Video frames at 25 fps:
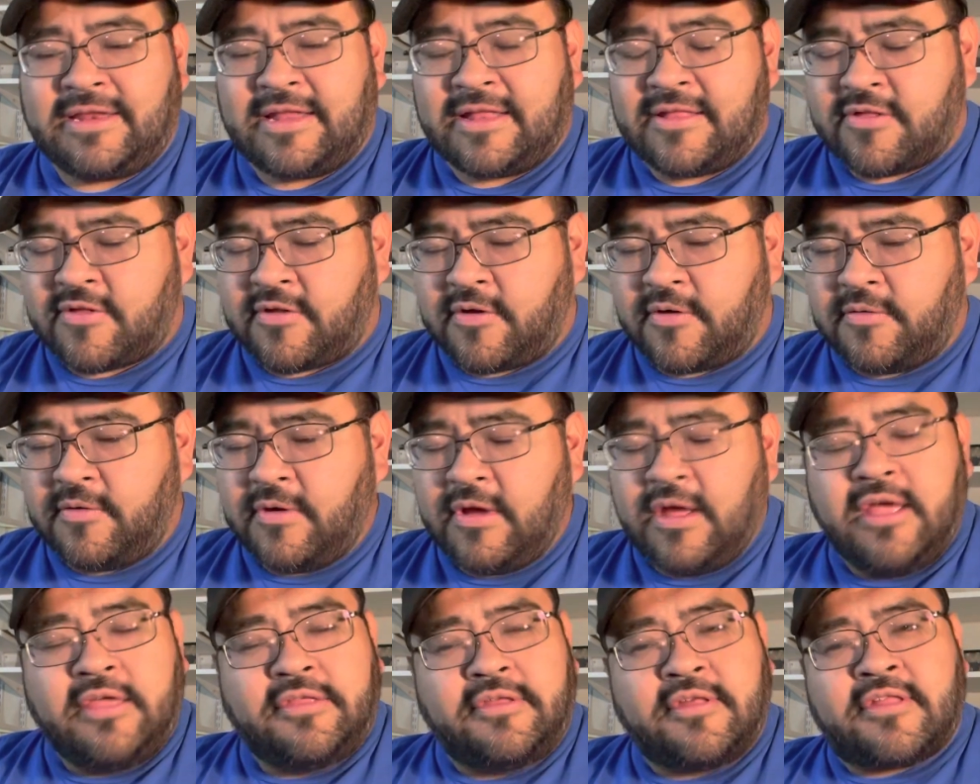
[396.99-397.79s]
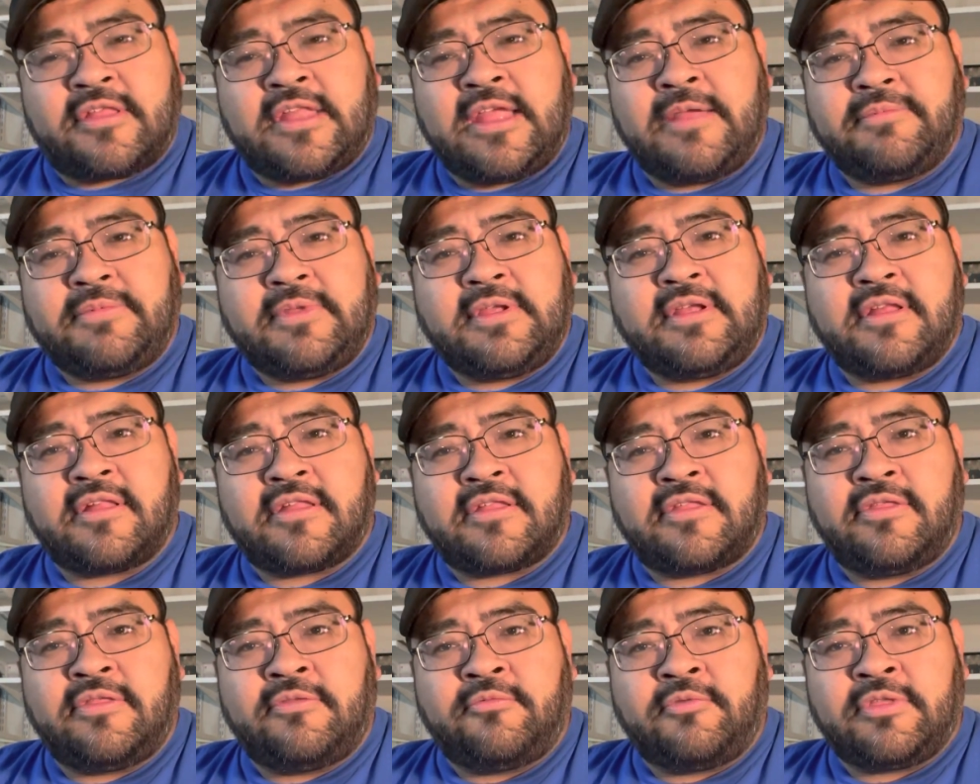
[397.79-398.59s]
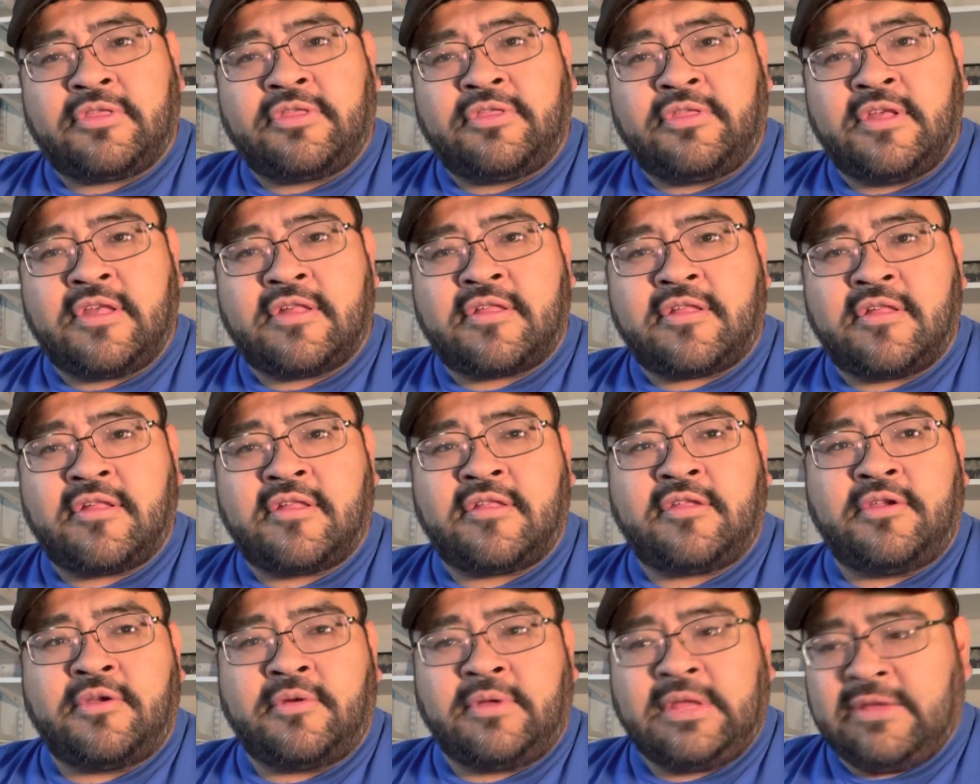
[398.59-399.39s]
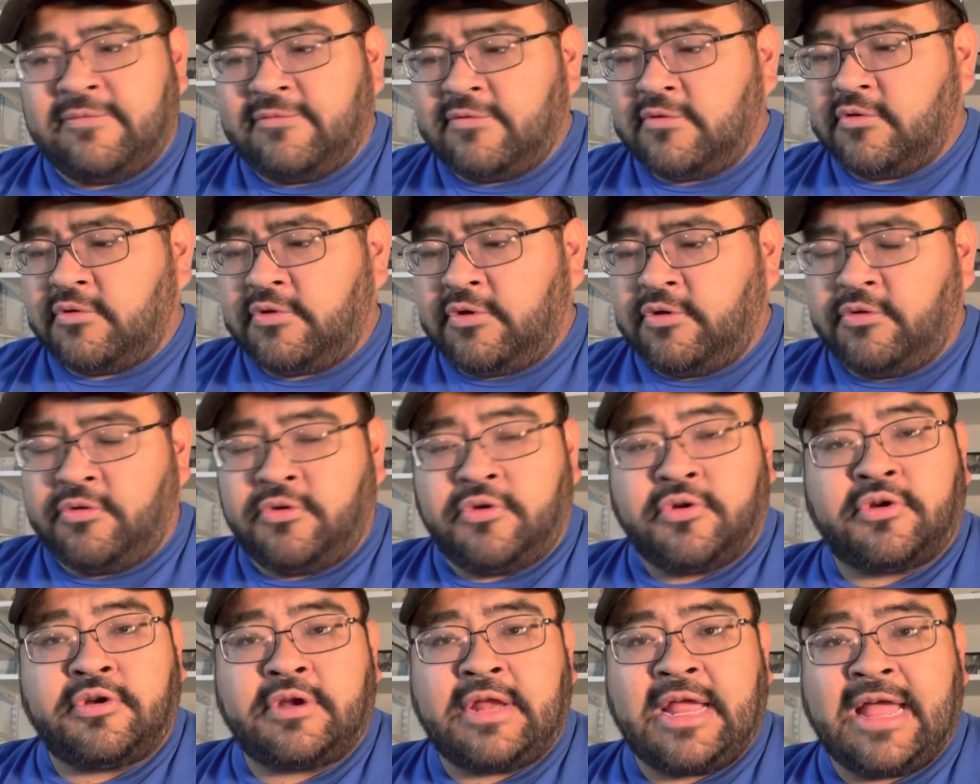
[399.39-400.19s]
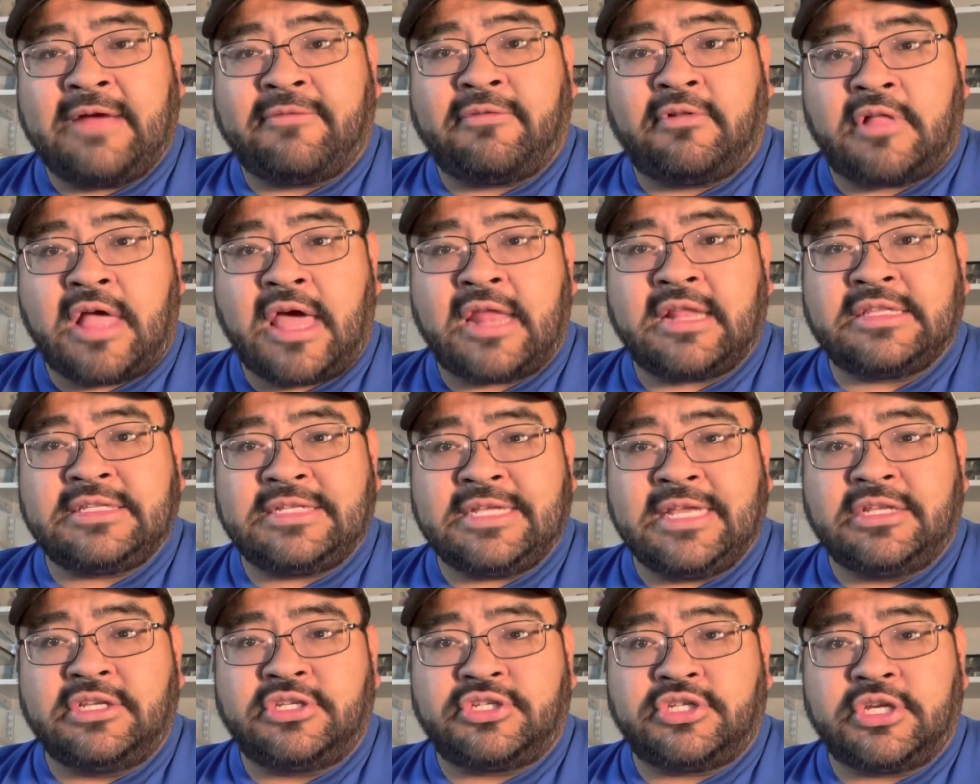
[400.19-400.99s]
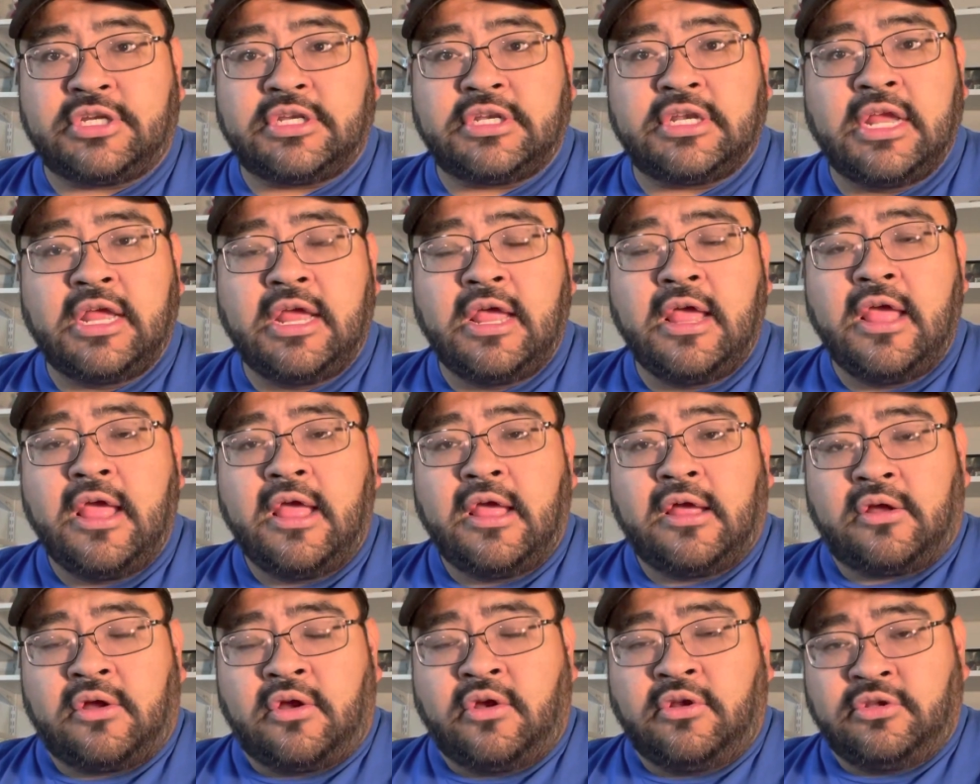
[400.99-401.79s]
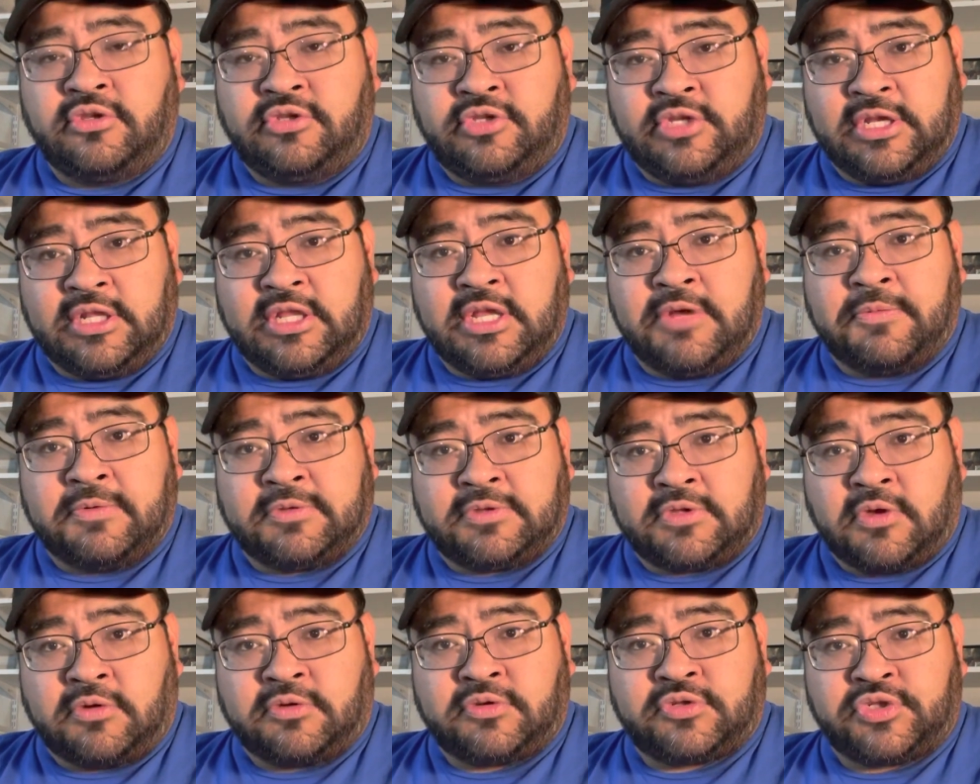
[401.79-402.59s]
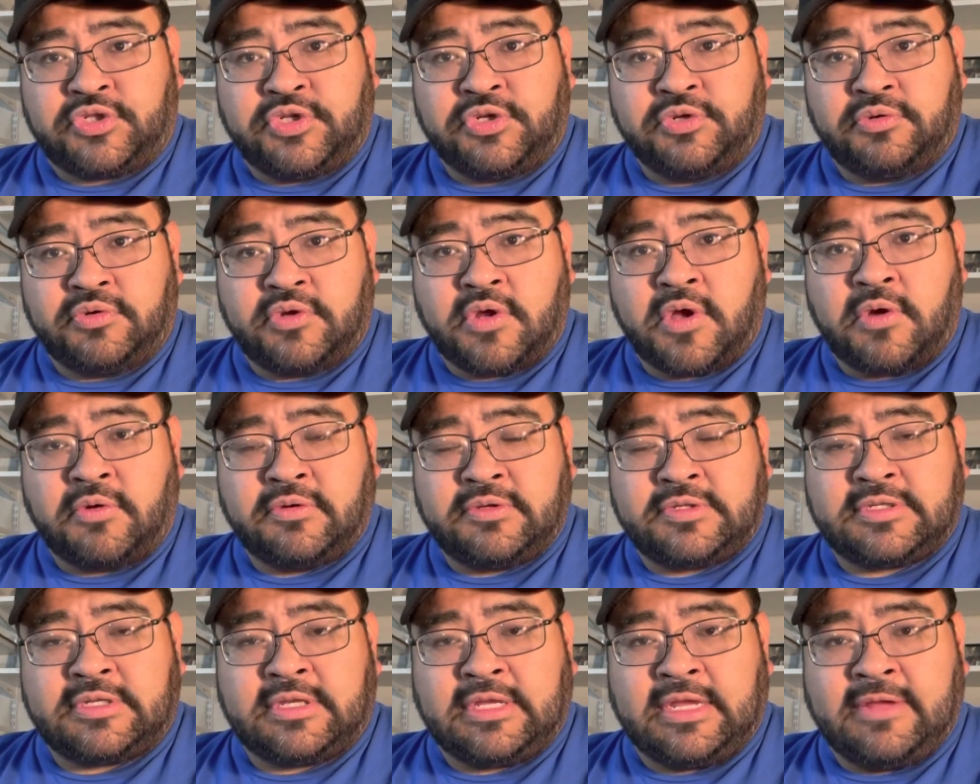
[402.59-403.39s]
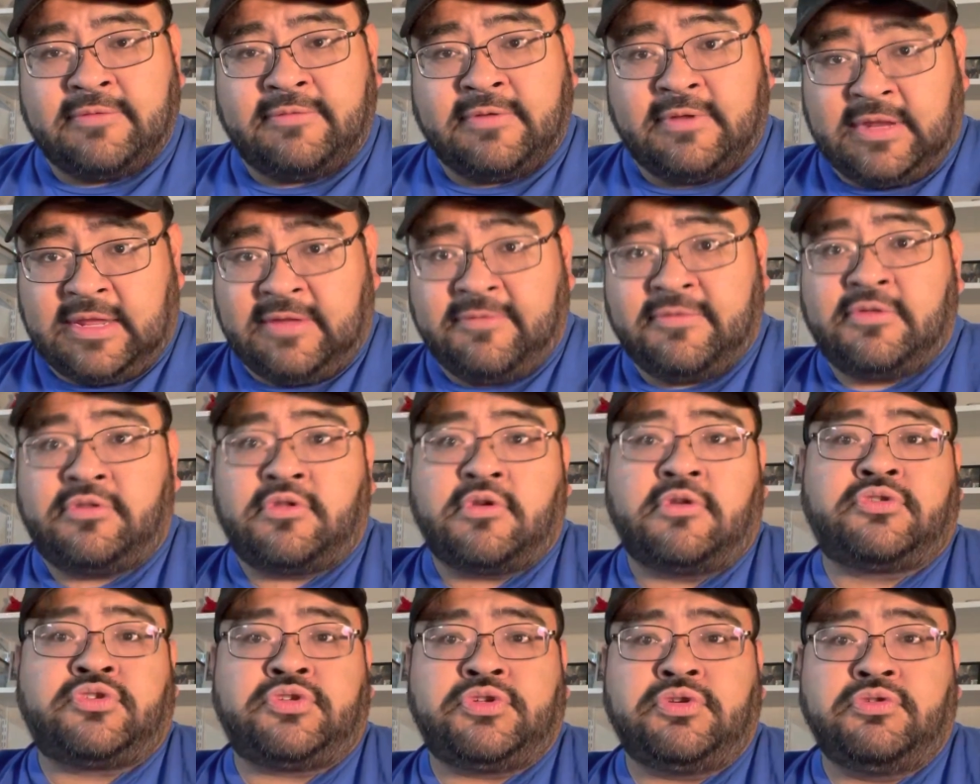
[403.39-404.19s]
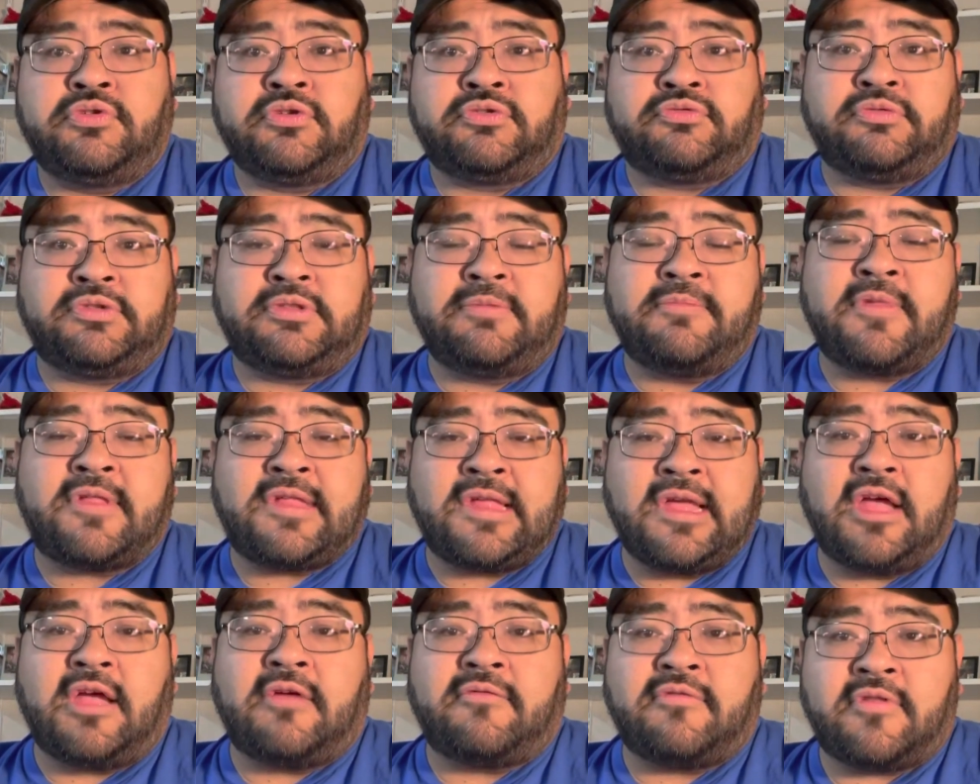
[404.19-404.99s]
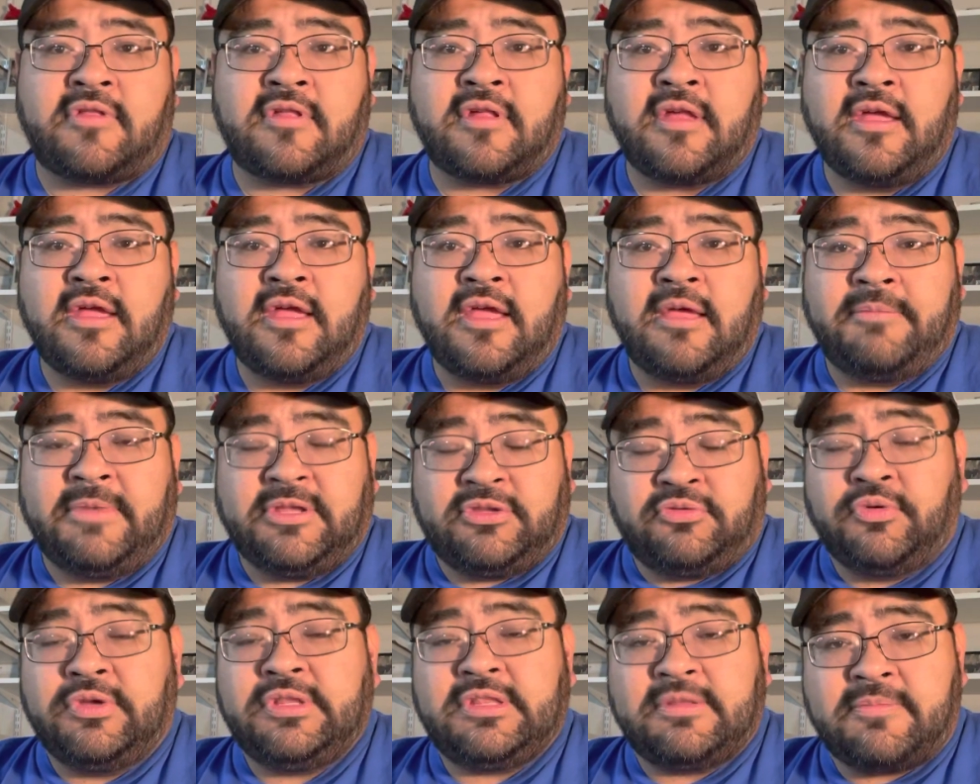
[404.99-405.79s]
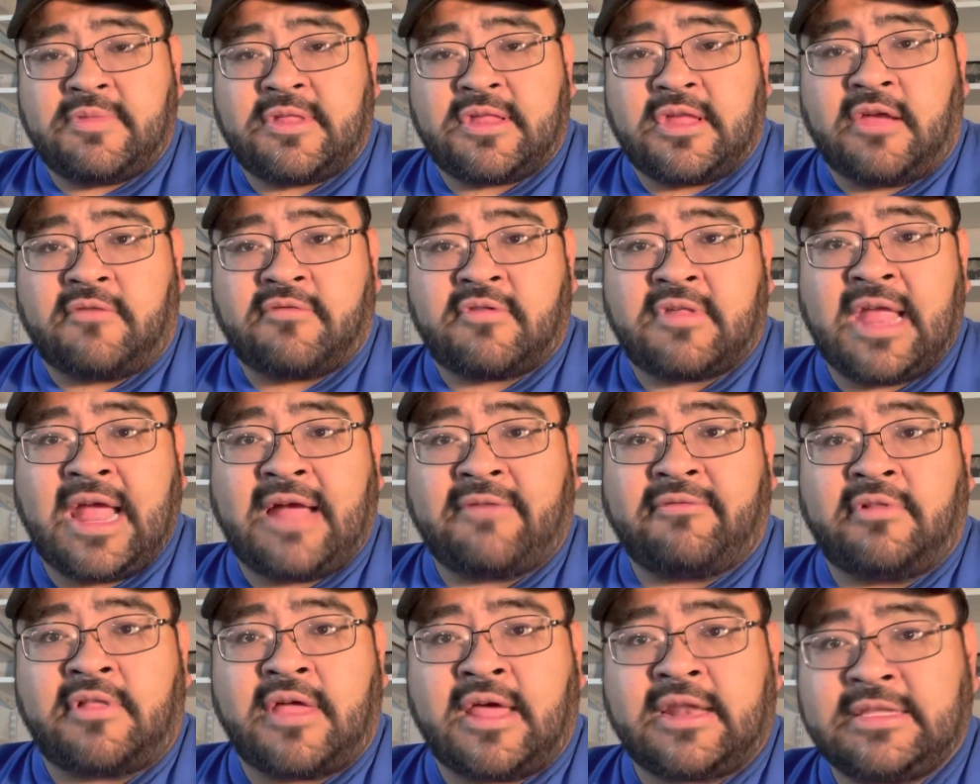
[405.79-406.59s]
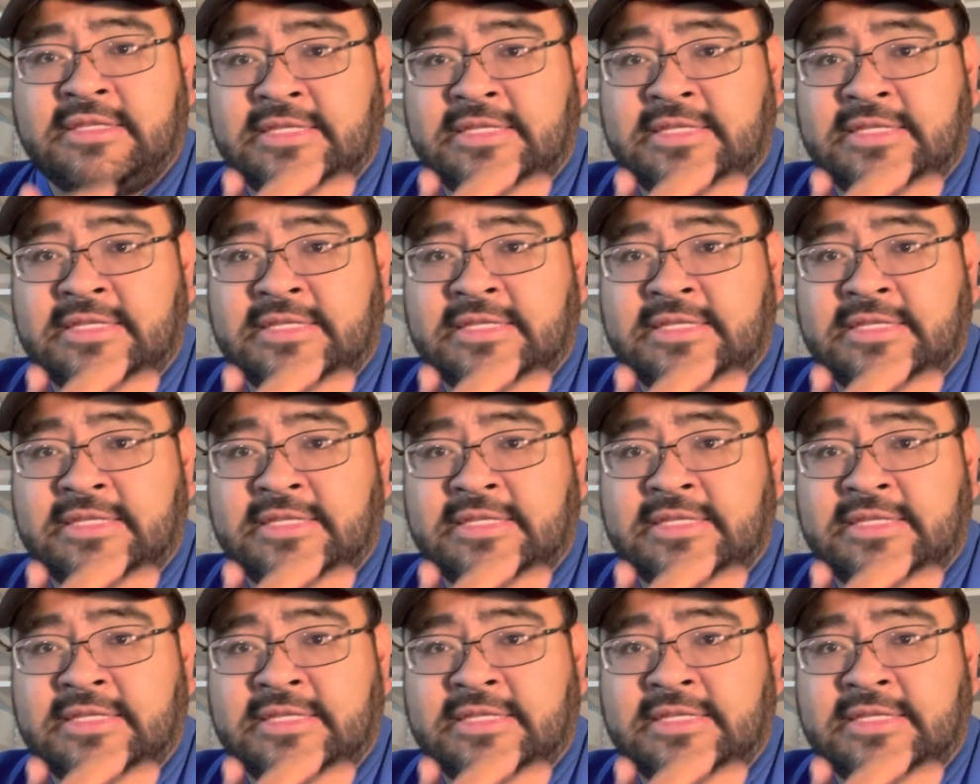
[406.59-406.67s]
And so the same thing is with this is you know even though you, you're going to have a lot of tension dealing with those two notes, even even those two notes with themselves between themselves have a lot of